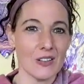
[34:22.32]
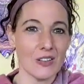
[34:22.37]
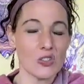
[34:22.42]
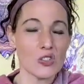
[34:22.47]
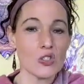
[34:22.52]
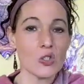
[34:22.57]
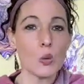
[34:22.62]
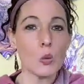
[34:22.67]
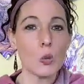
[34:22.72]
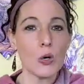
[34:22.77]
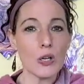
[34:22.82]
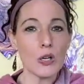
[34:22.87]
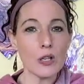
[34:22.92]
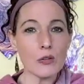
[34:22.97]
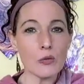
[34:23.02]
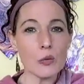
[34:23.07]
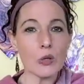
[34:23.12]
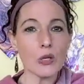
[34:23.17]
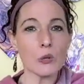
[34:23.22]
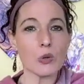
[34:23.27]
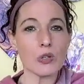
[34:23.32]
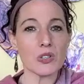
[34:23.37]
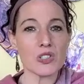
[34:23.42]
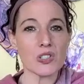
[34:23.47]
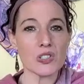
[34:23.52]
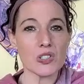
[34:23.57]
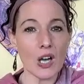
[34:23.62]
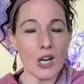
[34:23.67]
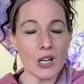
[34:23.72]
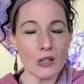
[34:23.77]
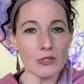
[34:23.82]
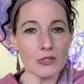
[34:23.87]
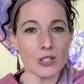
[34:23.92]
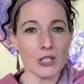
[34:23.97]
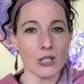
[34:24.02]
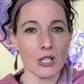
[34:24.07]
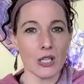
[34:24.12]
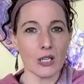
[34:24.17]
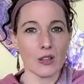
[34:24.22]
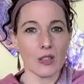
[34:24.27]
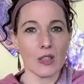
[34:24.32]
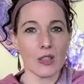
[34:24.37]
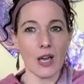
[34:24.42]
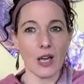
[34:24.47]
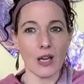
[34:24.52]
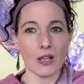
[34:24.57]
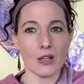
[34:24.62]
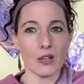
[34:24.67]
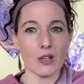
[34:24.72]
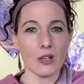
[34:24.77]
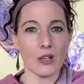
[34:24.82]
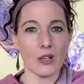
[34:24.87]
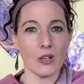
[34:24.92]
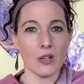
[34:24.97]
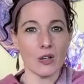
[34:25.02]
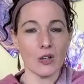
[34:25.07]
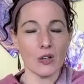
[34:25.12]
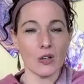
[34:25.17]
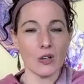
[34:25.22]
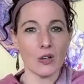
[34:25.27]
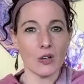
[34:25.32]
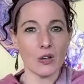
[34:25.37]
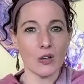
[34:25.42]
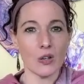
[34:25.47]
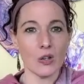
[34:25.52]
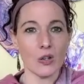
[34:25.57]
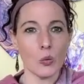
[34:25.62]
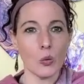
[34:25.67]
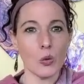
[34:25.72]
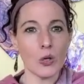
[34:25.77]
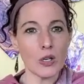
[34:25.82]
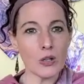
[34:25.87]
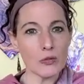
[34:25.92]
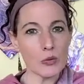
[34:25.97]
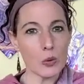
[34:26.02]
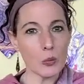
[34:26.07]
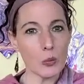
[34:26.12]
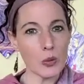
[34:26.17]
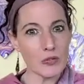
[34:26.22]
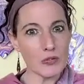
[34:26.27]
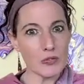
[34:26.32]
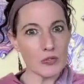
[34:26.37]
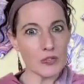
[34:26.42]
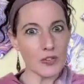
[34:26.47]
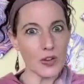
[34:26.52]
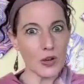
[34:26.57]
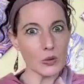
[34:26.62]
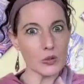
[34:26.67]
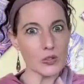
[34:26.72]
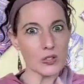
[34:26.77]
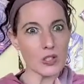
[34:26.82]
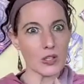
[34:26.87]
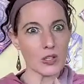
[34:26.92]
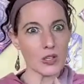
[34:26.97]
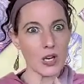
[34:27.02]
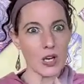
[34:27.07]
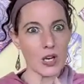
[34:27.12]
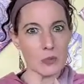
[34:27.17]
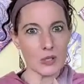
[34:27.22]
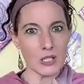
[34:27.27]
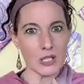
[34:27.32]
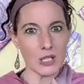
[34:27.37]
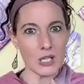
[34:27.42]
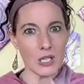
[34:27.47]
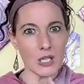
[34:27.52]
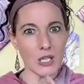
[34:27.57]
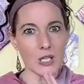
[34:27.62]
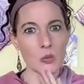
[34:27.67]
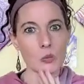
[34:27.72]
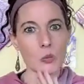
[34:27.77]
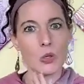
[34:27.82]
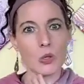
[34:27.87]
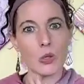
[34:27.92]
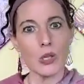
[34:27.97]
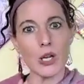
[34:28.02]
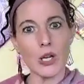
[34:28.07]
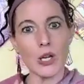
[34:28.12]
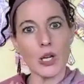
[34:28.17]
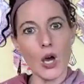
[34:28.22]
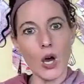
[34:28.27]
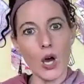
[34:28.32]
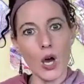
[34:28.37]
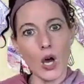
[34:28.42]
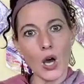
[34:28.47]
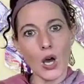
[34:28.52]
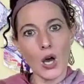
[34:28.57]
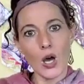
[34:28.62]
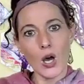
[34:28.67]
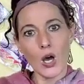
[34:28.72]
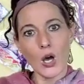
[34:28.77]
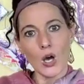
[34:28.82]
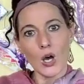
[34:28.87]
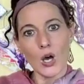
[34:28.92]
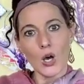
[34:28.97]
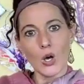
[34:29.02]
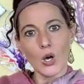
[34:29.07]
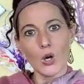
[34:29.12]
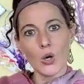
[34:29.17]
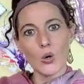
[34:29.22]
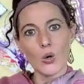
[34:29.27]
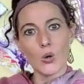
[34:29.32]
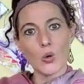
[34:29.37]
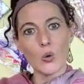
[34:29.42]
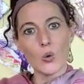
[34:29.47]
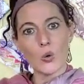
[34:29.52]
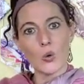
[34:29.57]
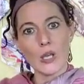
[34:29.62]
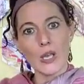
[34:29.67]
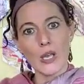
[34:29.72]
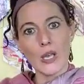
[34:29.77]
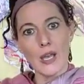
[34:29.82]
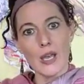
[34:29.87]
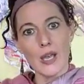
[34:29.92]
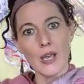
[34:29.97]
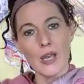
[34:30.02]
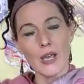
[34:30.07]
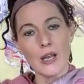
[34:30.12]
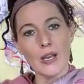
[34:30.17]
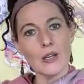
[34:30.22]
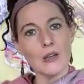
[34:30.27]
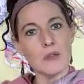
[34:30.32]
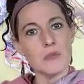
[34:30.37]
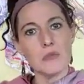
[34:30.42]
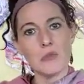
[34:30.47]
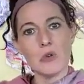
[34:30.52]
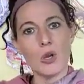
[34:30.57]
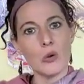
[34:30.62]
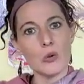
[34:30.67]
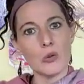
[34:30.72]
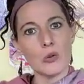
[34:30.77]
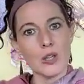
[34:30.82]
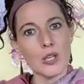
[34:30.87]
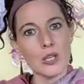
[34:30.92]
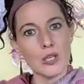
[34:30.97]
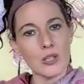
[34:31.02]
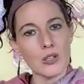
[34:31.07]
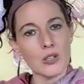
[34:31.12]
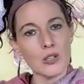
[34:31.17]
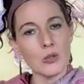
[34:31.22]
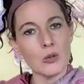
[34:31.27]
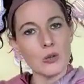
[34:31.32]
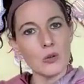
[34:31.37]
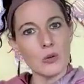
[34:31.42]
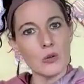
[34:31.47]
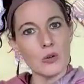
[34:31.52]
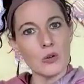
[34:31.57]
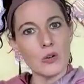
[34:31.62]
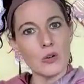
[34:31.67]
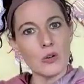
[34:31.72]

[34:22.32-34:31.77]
So what if we were sovereign like that? What if when we felt it coming in, we were like, oh, okay, no, thank you.